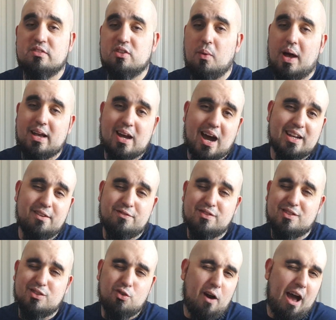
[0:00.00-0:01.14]
so I kind of
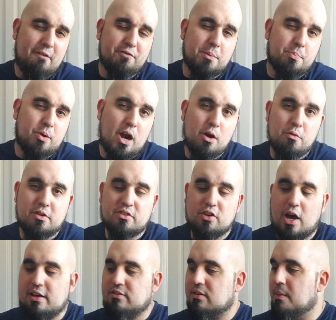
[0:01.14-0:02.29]
sort of have to
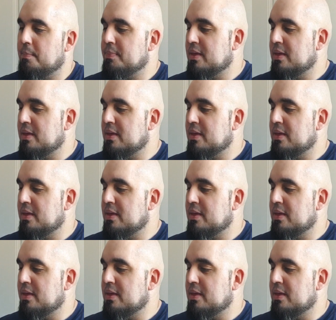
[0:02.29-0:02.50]
prioritize.